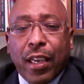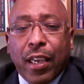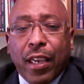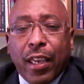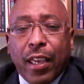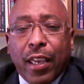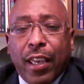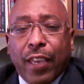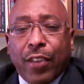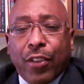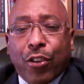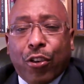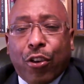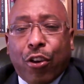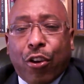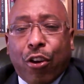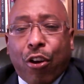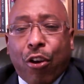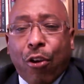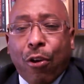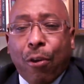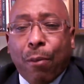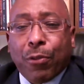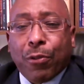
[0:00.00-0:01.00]
in the
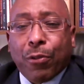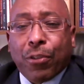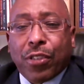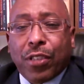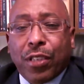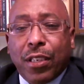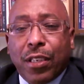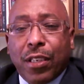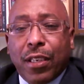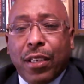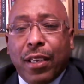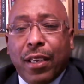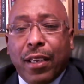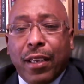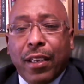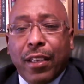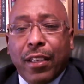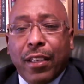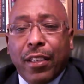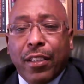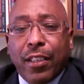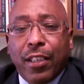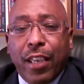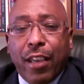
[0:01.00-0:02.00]
current preceding
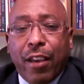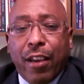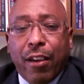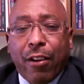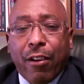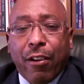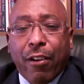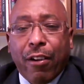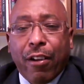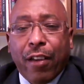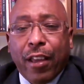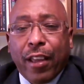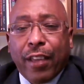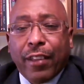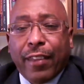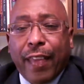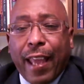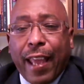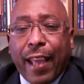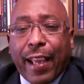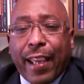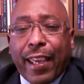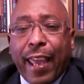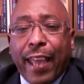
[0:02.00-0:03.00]
year,
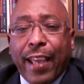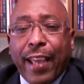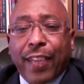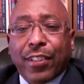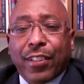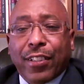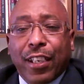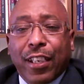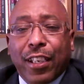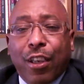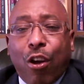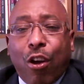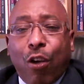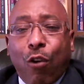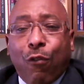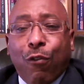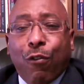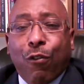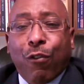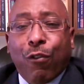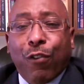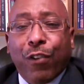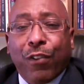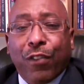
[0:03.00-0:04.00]
that case can go
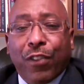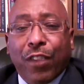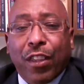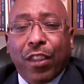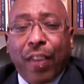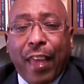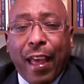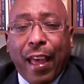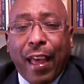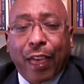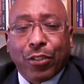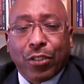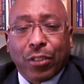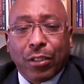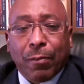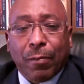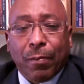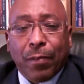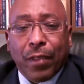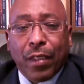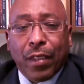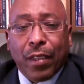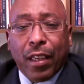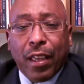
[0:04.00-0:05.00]
for 50,000.
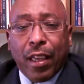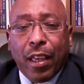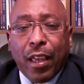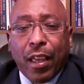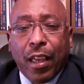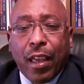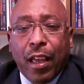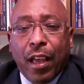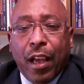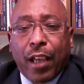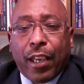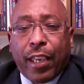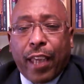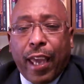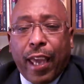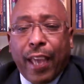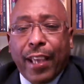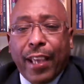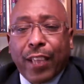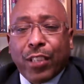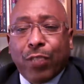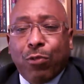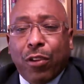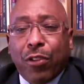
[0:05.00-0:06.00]
A
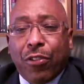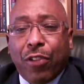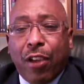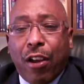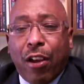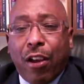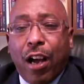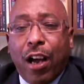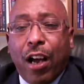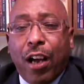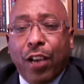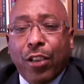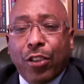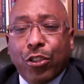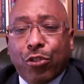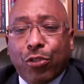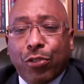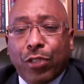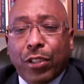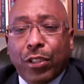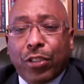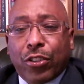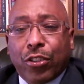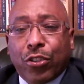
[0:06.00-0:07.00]
case where there are
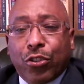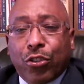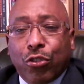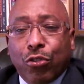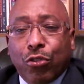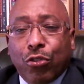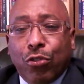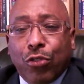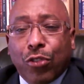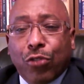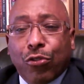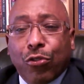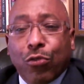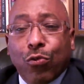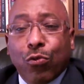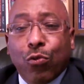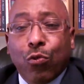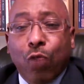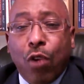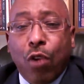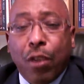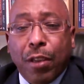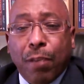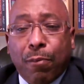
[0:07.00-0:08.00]
100 to
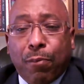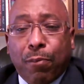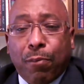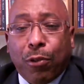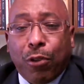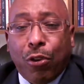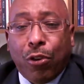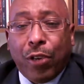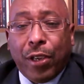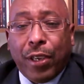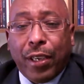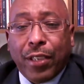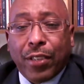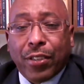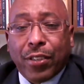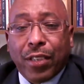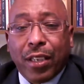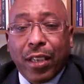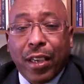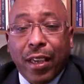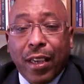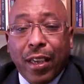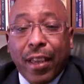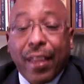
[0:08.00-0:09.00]
201 employees,
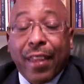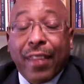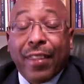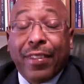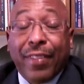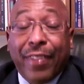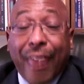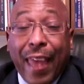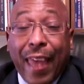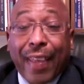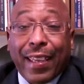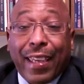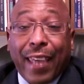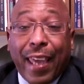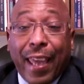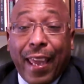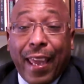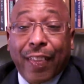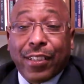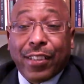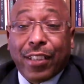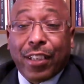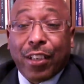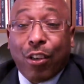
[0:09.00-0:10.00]
that
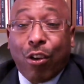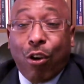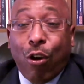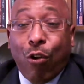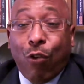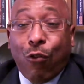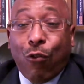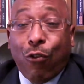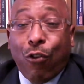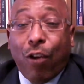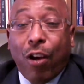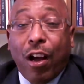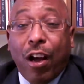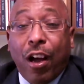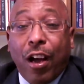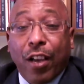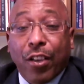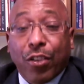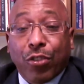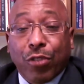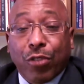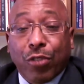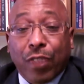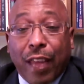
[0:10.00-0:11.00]
case can go for
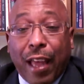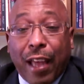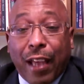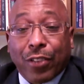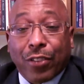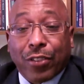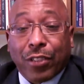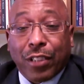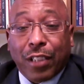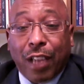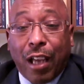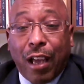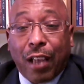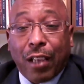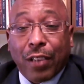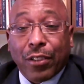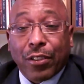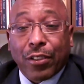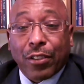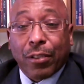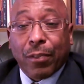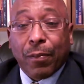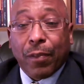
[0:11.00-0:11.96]
$100,000.